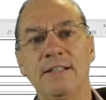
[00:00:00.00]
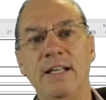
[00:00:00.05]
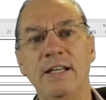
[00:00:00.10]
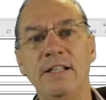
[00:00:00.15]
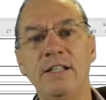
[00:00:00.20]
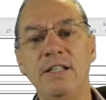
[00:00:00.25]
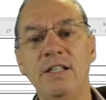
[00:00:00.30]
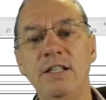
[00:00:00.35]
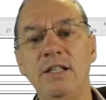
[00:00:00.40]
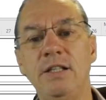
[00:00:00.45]

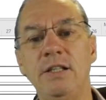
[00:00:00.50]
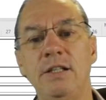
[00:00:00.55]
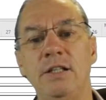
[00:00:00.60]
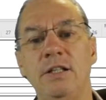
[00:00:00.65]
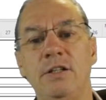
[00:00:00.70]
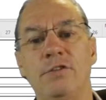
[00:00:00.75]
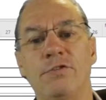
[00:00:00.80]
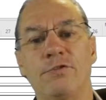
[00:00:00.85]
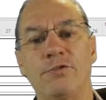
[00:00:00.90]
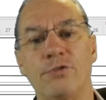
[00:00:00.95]
They
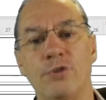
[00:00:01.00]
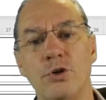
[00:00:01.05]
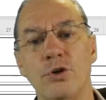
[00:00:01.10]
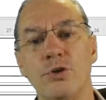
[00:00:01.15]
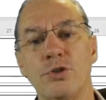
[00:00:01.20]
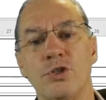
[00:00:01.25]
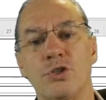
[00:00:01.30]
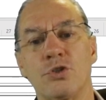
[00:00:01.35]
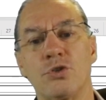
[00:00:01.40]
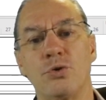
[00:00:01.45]
needed
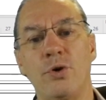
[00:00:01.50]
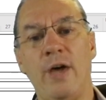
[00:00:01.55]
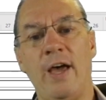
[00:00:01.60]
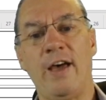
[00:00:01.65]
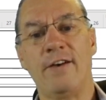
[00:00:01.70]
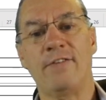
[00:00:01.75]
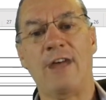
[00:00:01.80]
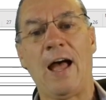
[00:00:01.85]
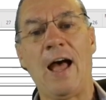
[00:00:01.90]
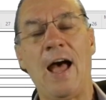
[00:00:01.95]
first to
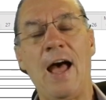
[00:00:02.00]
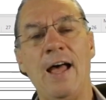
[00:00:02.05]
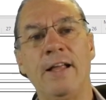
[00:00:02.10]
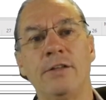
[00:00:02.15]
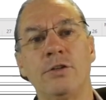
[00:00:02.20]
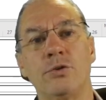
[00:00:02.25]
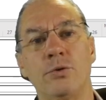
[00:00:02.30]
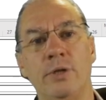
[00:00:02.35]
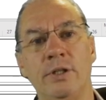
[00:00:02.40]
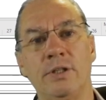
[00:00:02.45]
have
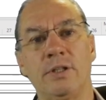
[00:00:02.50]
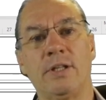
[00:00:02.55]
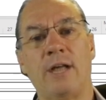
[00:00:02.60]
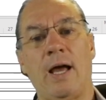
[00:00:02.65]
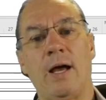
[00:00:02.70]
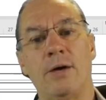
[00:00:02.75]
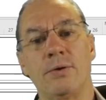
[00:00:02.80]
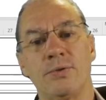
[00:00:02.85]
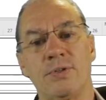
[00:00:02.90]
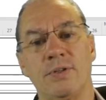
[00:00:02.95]

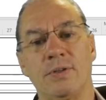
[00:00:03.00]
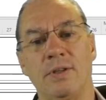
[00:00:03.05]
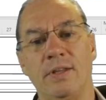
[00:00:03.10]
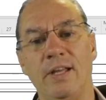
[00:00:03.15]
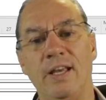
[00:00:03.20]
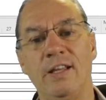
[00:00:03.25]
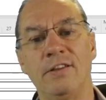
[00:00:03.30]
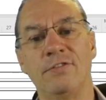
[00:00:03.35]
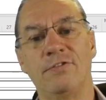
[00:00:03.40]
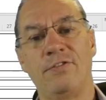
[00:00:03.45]

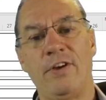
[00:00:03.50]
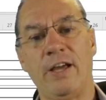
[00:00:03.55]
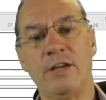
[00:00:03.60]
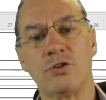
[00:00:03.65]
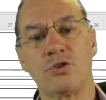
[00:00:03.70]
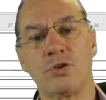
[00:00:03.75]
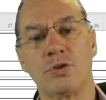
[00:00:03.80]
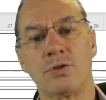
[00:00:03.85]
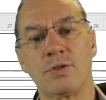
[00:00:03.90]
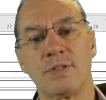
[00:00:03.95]
100,000
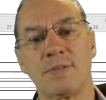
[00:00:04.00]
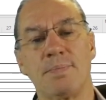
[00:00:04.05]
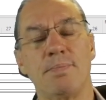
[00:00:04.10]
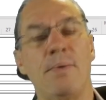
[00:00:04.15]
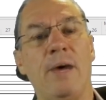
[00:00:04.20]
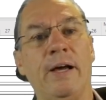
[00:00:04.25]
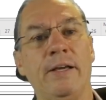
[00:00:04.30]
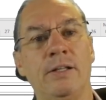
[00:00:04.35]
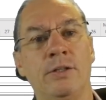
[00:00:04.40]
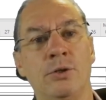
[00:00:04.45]
infections
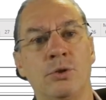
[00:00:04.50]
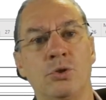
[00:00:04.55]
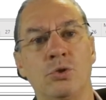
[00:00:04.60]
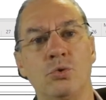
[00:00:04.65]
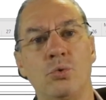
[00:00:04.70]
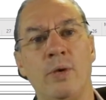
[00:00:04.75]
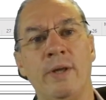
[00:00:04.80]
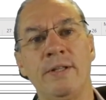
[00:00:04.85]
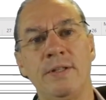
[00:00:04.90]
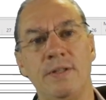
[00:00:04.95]
by the
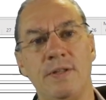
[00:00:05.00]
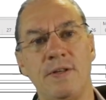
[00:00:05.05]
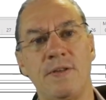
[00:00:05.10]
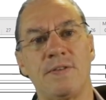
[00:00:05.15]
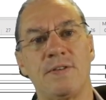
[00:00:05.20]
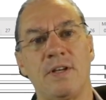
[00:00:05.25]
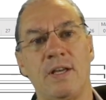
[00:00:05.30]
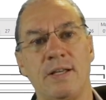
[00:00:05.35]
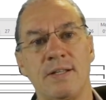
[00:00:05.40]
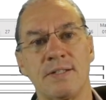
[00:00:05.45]

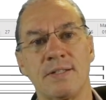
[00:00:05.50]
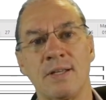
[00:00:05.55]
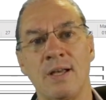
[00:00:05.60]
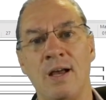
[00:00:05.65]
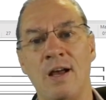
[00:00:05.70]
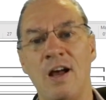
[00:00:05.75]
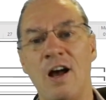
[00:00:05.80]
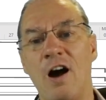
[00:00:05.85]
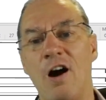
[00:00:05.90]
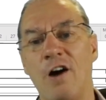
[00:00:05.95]
26th
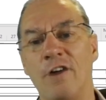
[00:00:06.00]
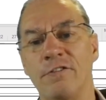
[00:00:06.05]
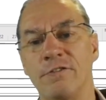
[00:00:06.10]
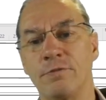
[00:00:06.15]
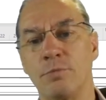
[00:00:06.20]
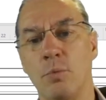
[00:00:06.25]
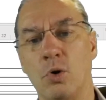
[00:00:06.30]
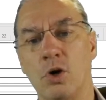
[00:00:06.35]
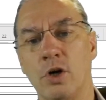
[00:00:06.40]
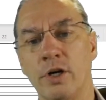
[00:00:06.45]

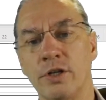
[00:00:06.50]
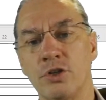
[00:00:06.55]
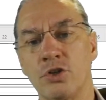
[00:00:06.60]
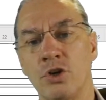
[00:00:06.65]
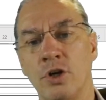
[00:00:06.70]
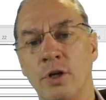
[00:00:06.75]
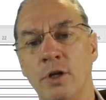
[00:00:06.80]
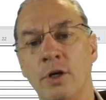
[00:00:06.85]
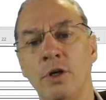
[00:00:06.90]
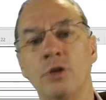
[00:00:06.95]
of
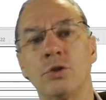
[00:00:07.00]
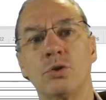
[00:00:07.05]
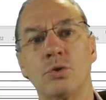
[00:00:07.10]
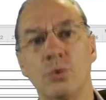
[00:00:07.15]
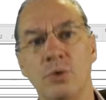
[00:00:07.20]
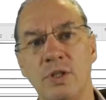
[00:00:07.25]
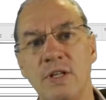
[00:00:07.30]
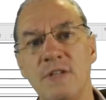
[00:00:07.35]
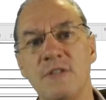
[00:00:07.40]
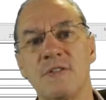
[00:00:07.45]
March
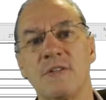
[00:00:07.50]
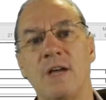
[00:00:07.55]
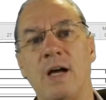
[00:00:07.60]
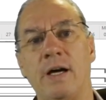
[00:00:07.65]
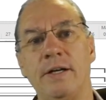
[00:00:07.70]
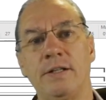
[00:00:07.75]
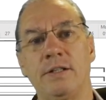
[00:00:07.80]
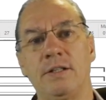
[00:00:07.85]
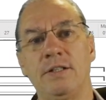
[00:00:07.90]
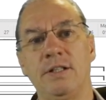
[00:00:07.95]
to
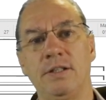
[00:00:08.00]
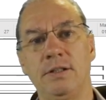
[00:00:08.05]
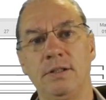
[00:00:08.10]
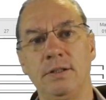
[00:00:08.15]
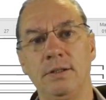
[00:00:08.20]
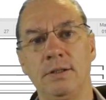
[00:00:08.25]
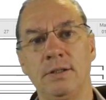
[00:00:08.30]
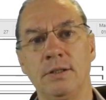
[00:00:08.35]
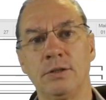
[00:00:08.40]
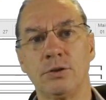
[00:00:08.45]
decide
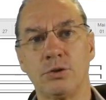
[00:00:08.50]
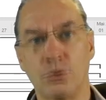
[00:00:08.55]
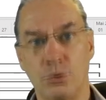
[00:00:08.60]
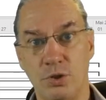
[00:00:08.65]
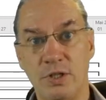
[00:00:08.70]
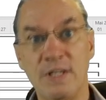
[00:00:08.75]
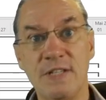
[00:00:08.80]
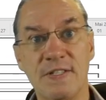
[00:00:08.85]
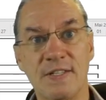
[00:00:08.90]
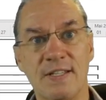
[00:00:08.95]

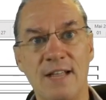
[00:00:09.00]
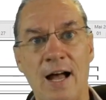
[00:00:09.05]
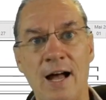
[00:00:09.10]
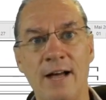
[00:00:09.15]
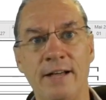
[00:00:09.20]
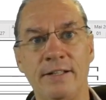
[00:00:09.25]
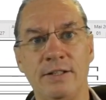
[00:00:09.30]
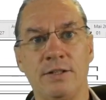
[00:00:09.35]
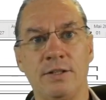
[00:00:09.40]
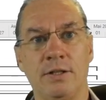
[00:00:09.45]
to
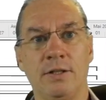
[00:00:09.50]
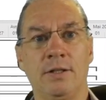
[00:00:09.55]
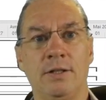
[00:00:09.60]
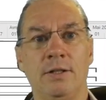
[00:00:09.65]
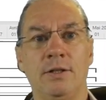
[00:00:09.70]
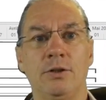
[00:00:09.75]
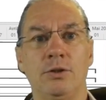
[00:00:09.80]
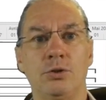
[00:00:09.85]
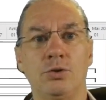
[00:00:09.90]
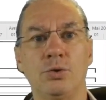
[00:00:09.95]
decide
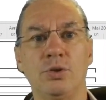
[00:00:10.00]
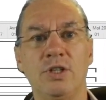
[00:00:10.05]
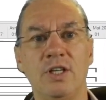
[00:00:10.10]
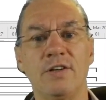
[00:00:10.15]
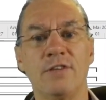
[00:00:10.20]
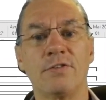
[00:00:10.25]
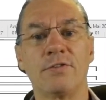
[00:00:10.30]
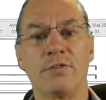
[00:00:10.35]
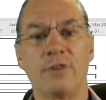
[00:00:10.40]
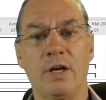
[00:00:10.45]
to
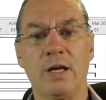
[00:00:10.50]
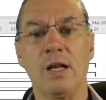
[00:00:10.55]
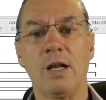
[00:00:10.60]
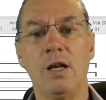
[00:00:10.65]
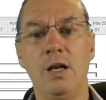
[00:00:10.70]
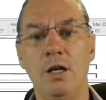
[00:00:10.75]
give